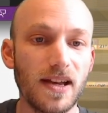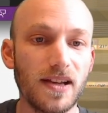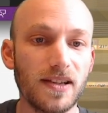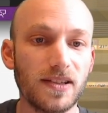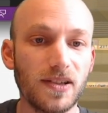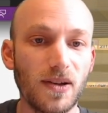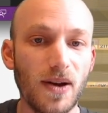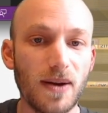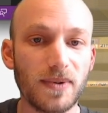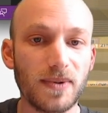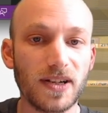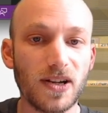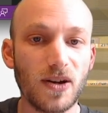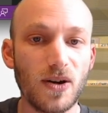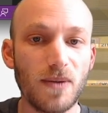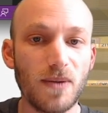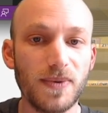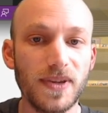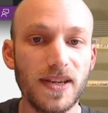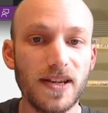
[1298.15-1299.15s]
So I'm going to go
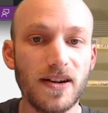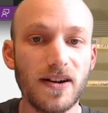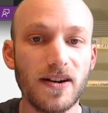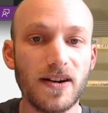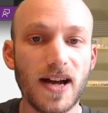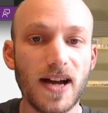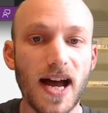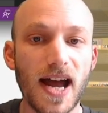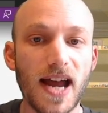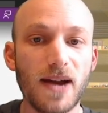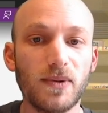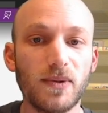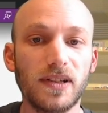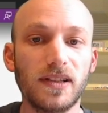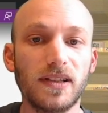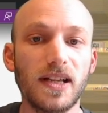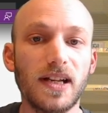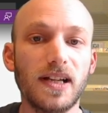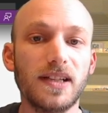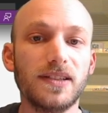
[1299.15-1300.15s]
up here, I
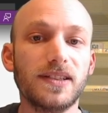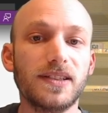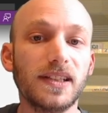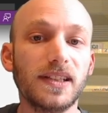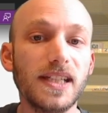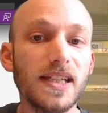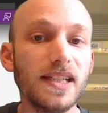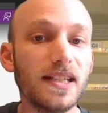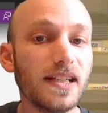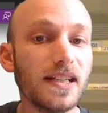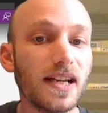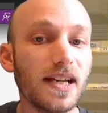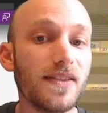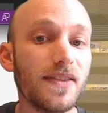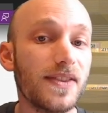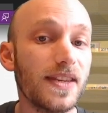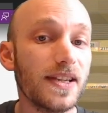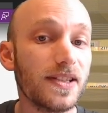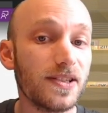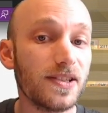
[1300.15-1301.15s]
will delete
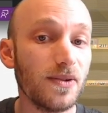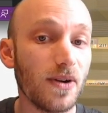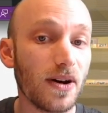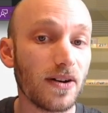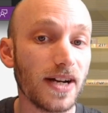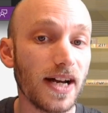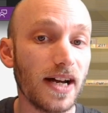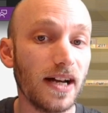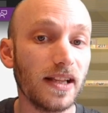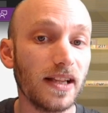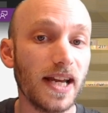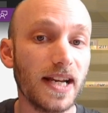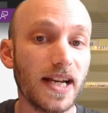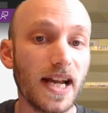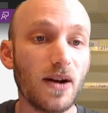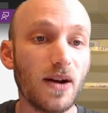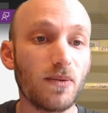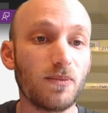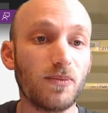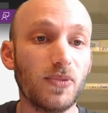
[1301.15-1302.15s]
this URL, and
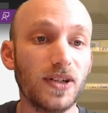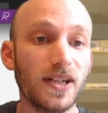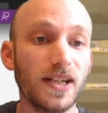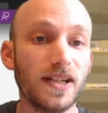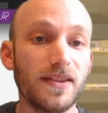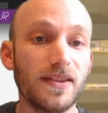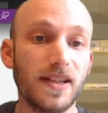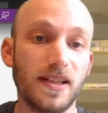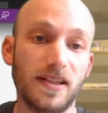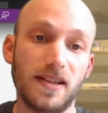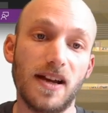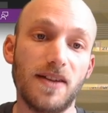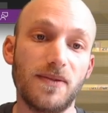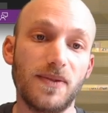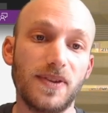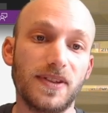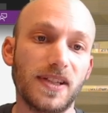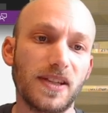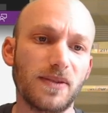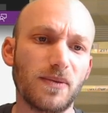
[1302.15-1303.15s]
I will put in this
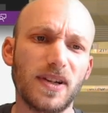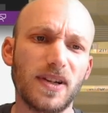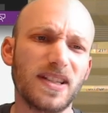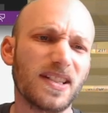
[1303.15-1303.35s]
other one.